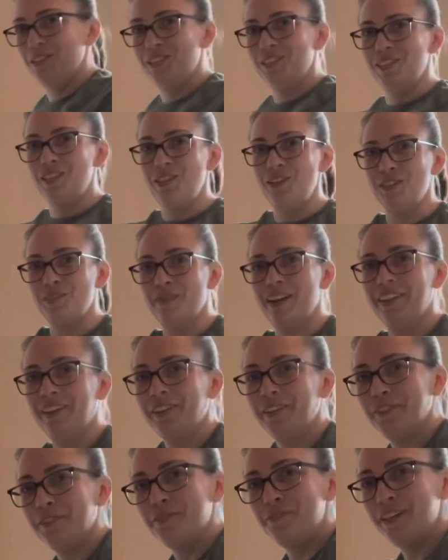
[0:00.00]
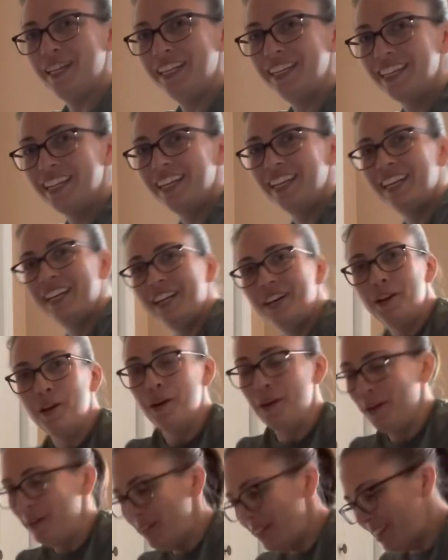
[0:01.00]
use my little feet
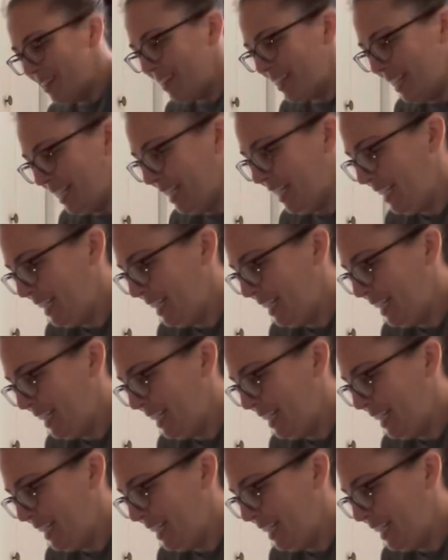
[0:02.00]
thingy